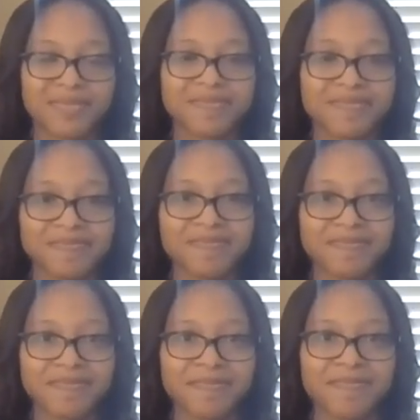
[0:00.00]

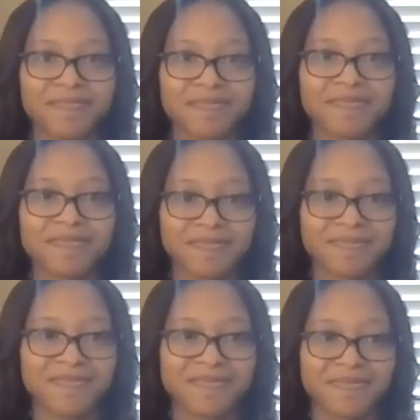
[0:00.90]

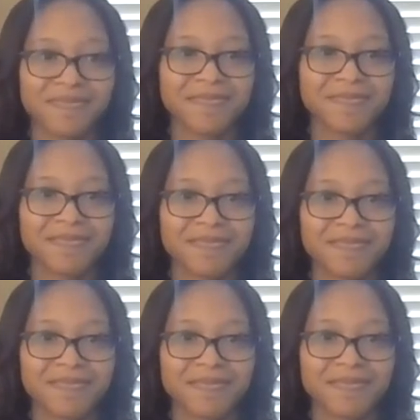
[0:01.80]

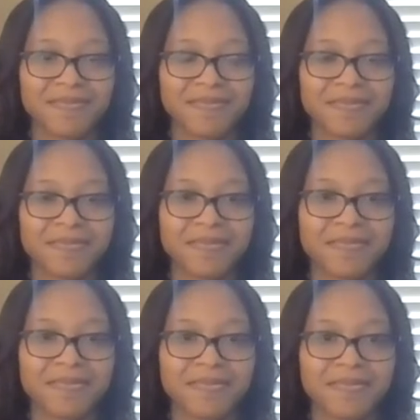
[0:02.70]

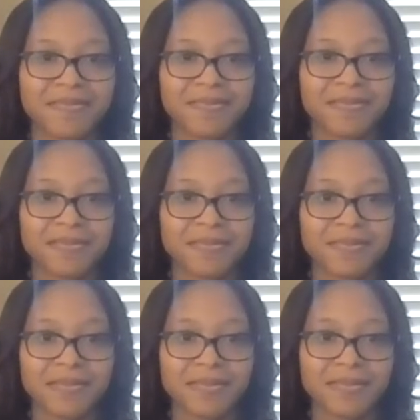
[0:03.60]

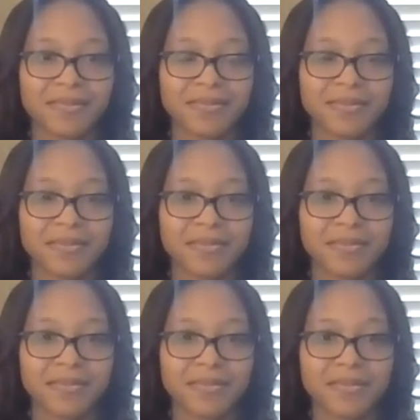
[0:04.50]

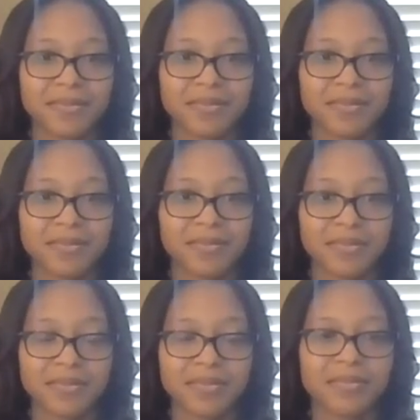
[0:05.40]

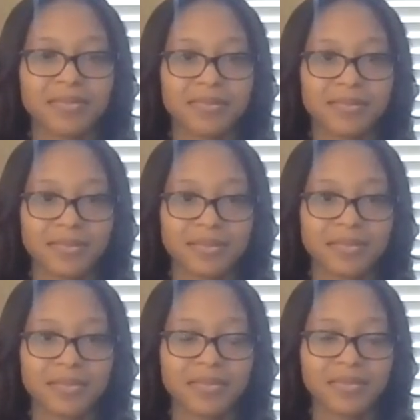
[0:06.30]

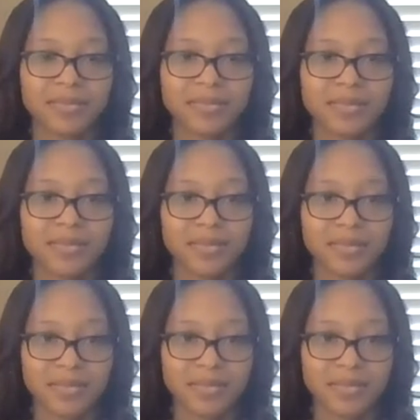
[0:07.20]
The person shown says nothing.